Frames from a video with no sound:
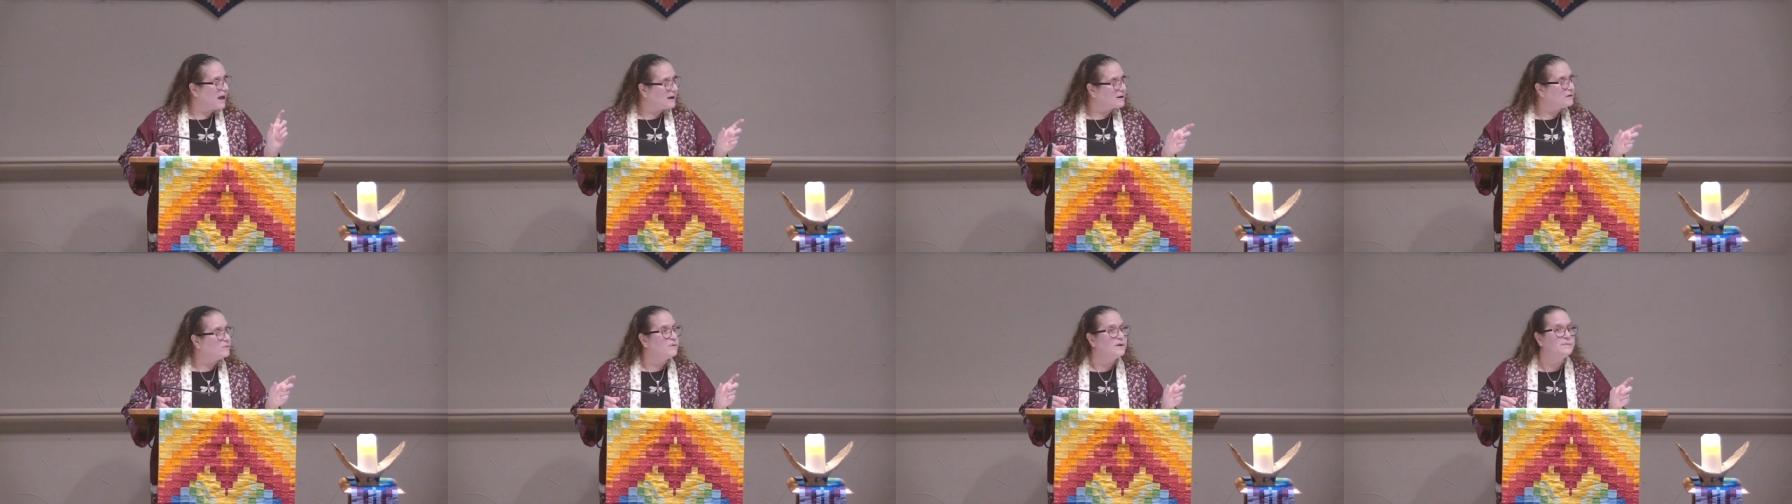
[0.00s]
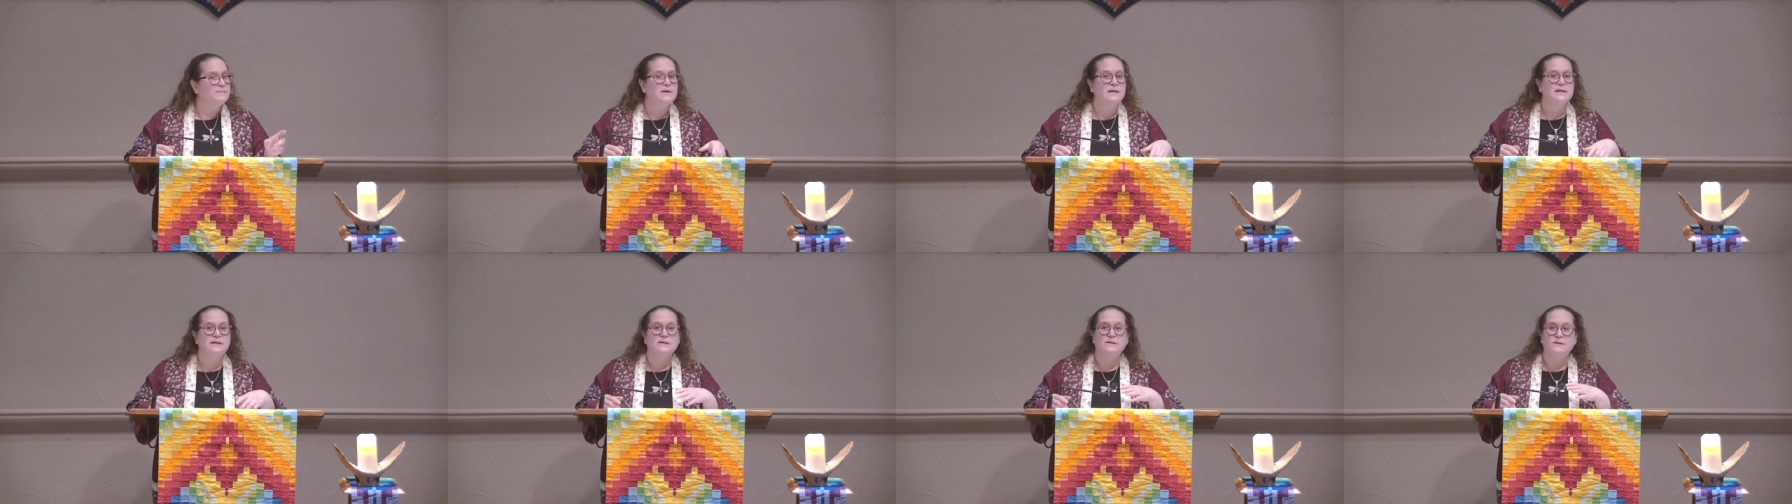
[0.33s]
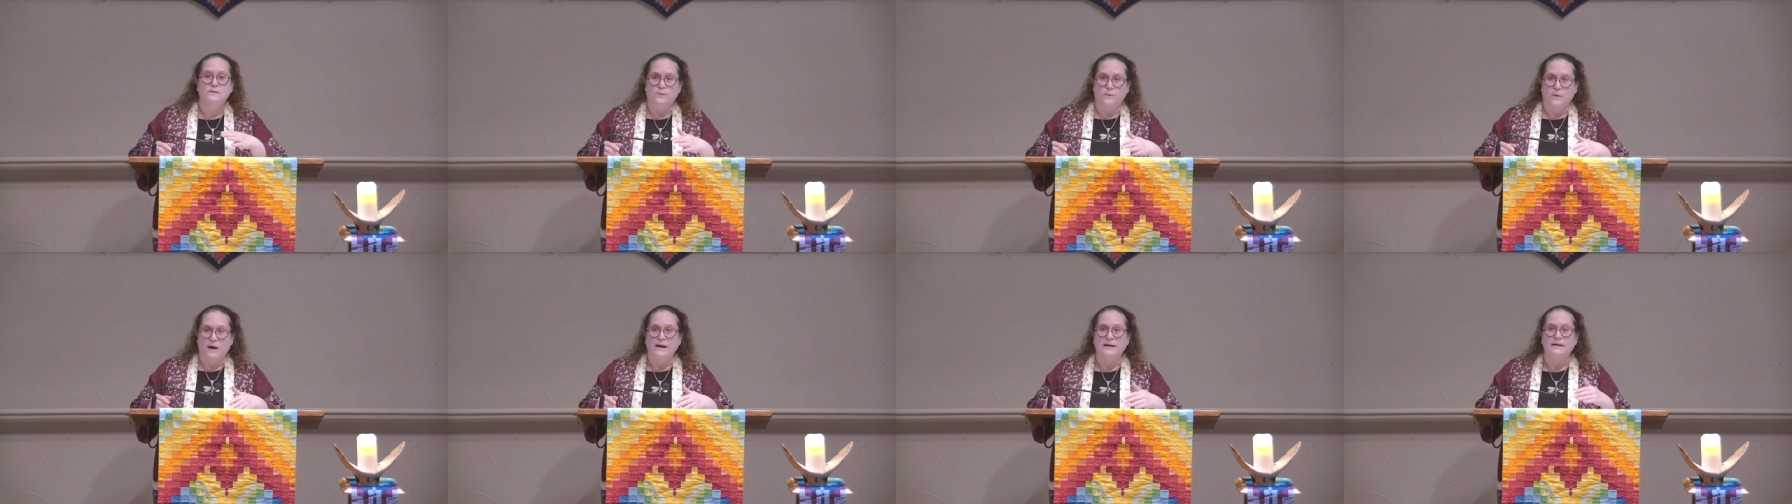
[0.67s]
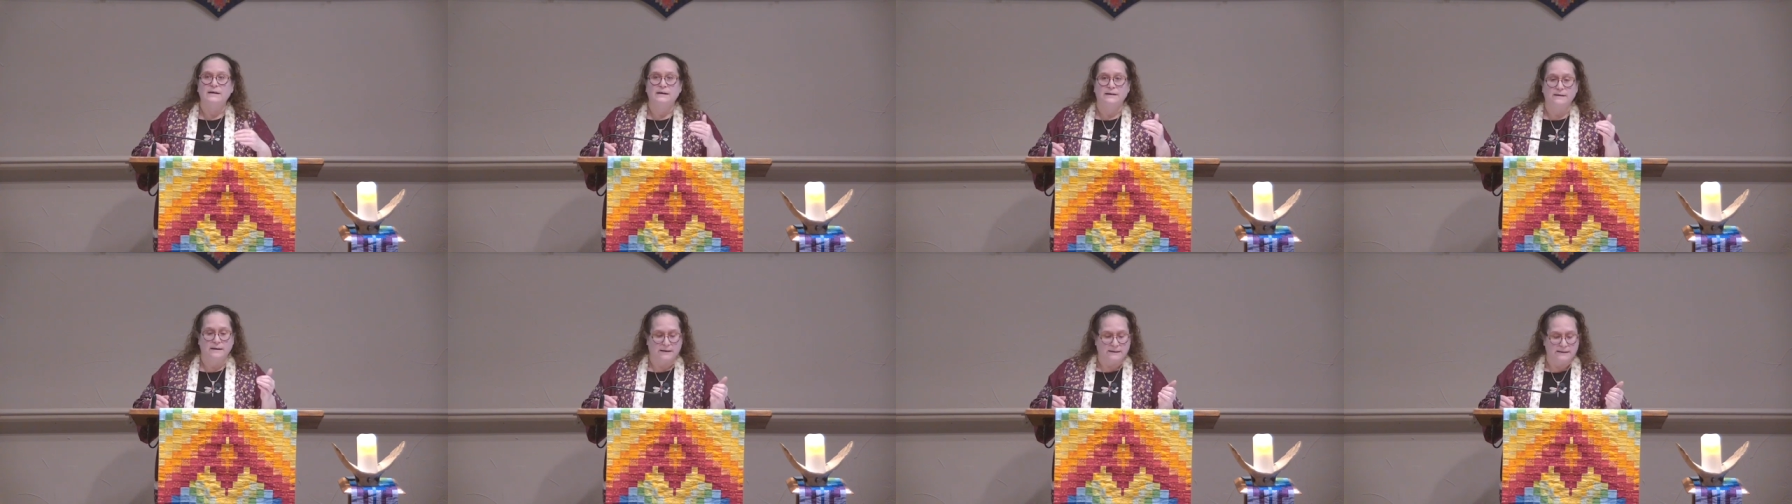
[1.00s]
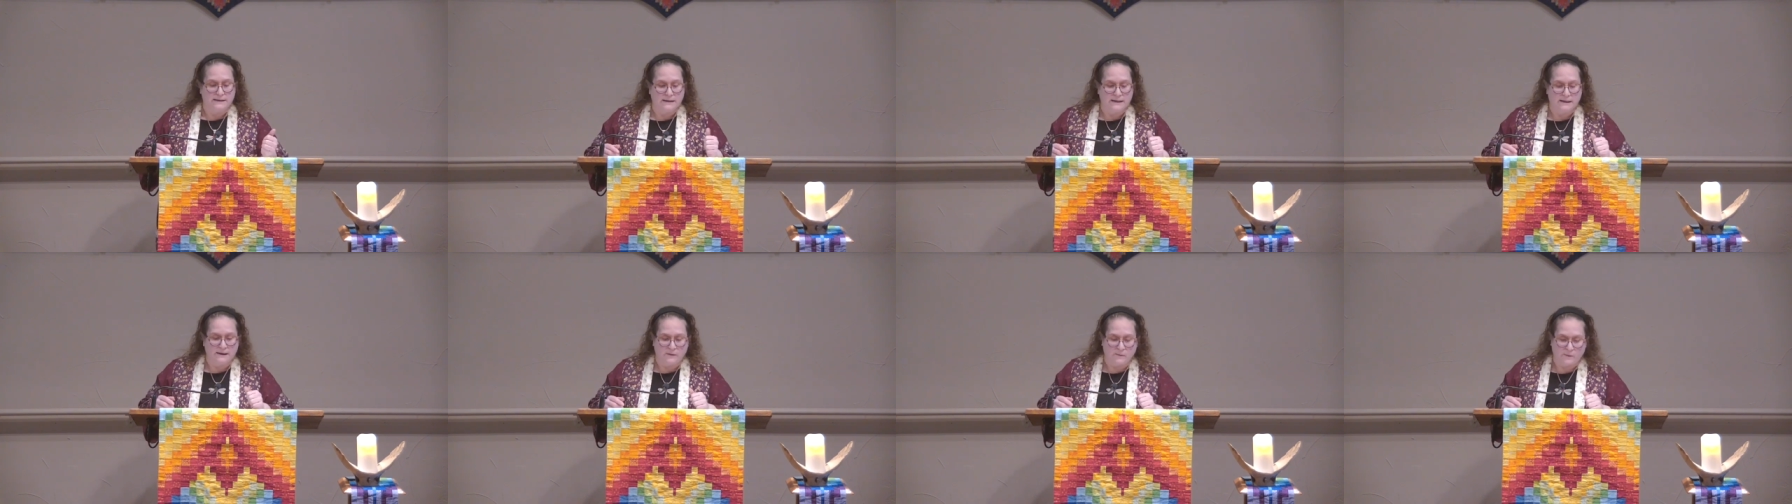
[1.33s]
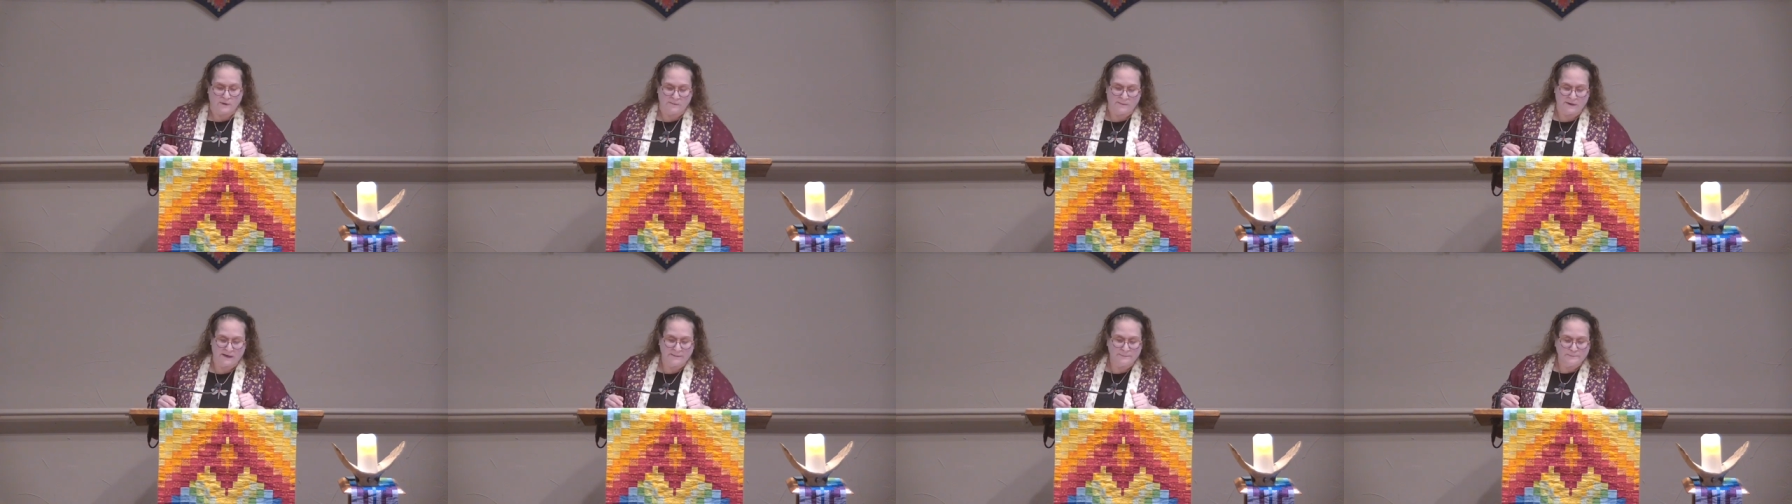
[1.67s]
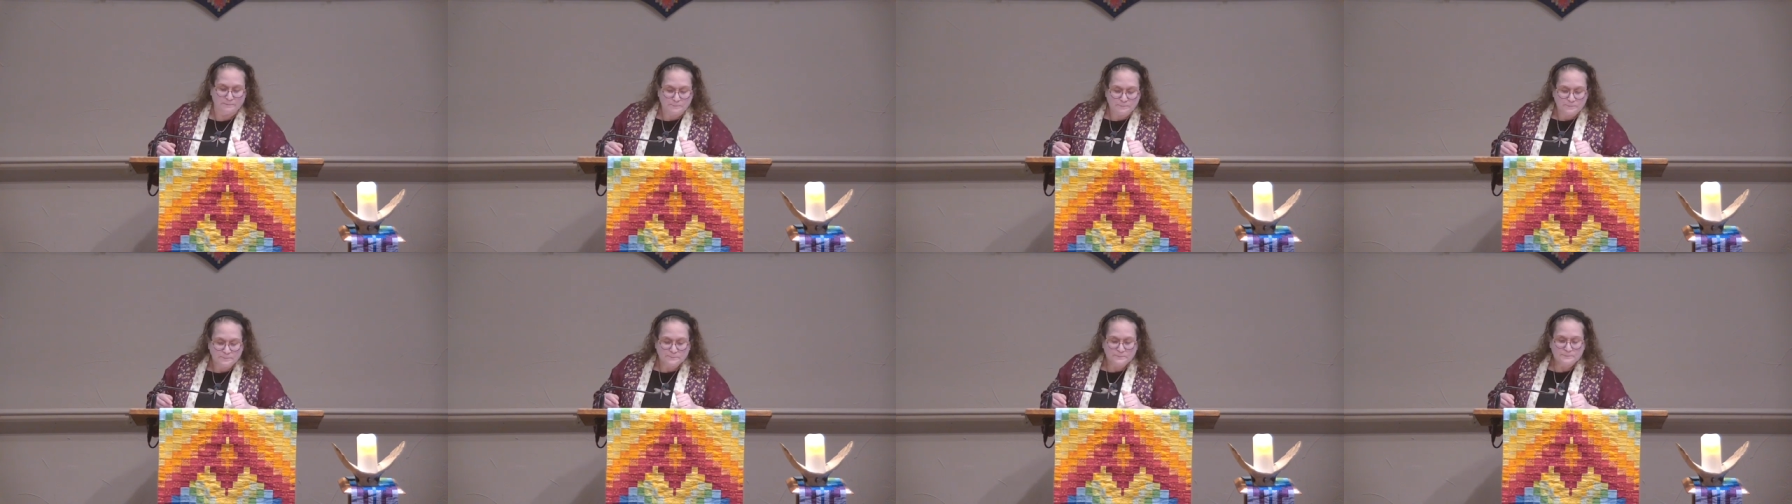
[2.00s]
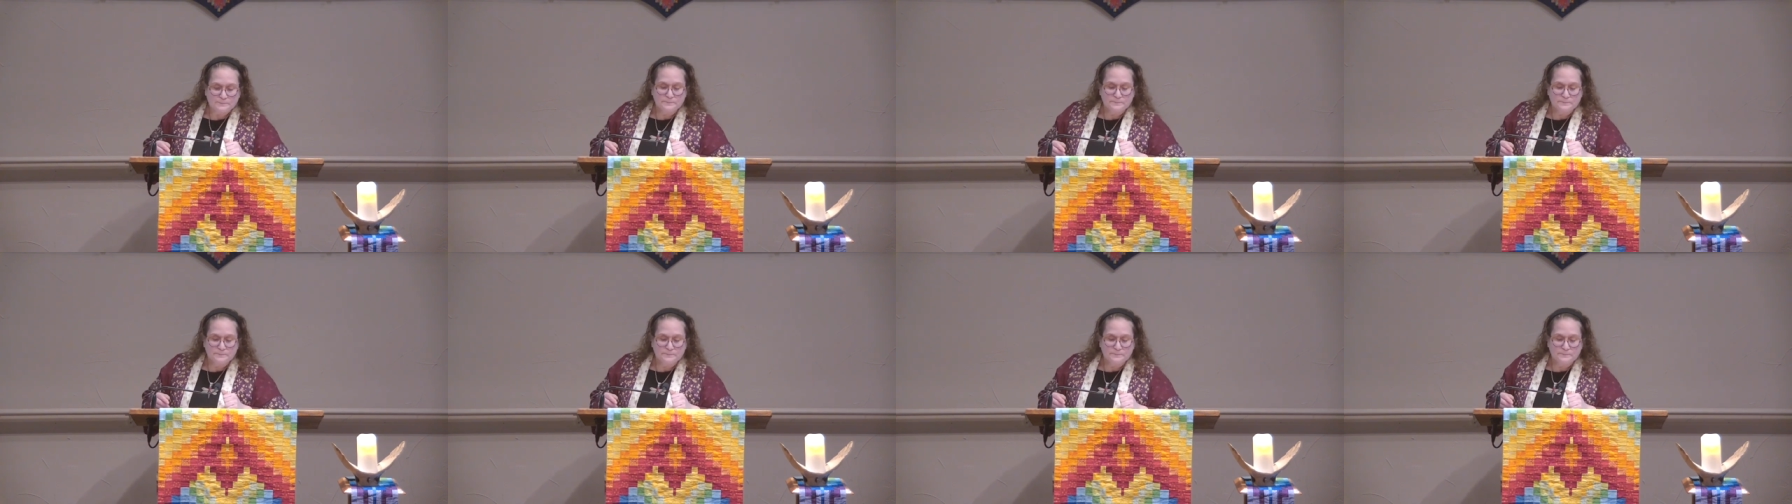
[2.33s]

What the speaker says: Black women to white and Latino women.